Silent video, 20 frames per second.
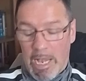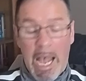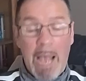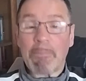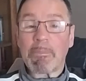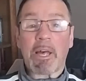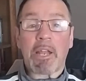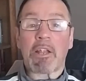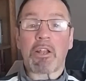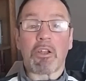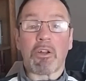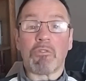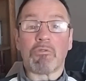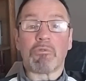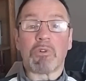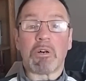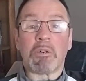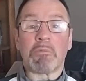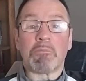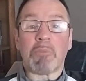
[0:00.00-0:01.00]
I'm not in
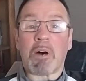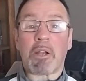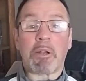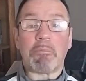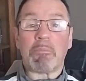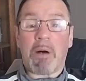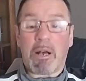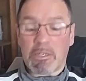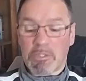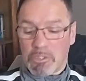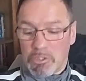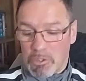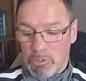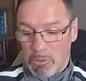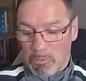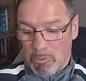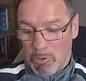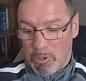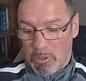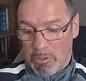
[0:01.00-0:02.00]
love with modern boxing
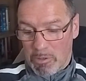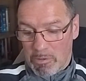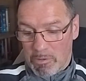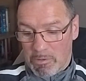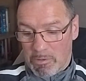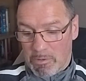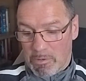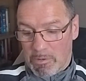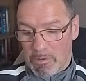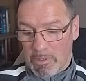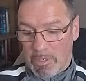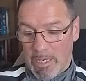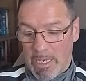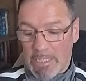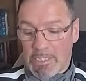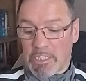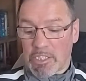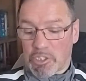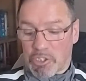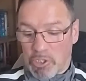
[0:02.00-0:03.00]
no more.
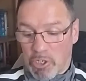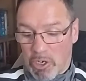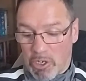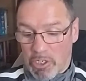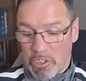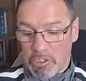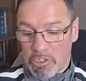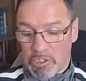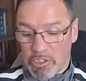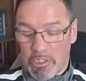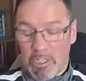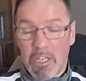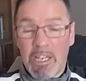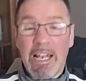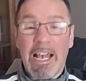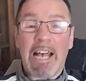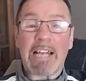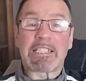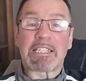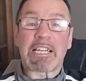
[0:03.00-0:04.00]
It's a circus.
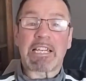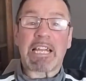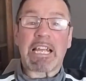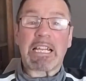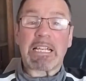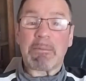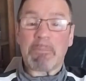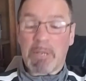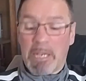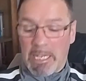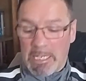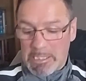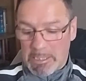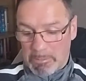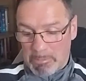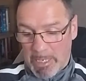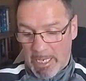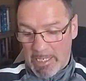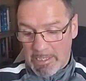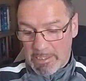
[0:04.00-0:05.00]
It's an
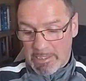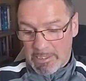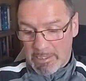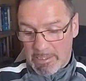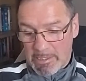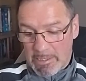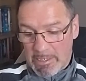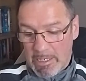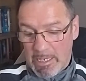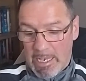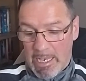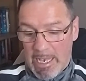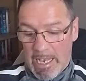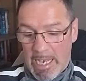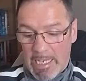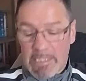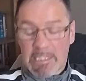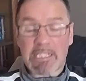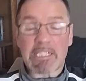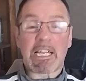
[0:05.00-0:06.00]
ignominious mess.
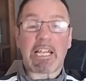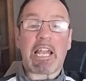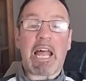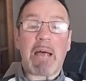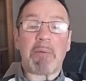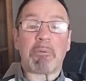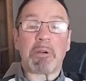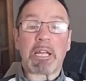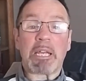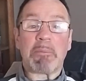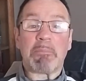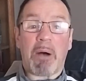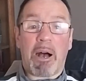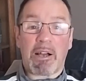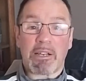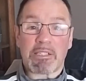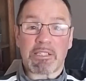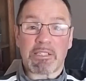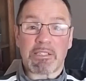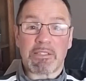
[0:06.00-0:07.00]
It's celebrity
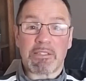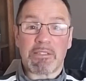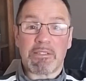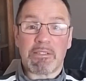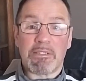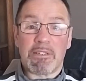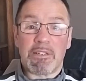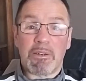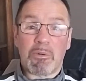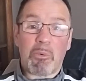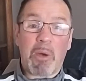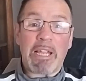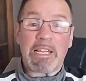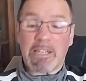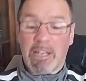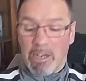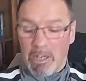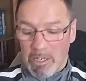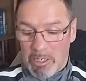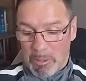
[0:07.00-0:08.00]
boxing,
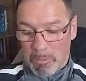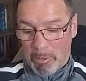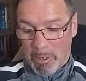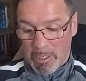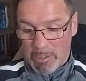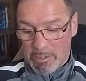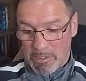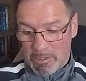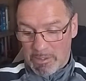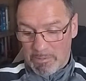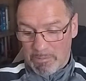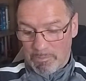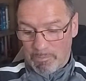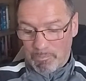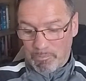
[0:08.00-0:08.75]
white collar boxing.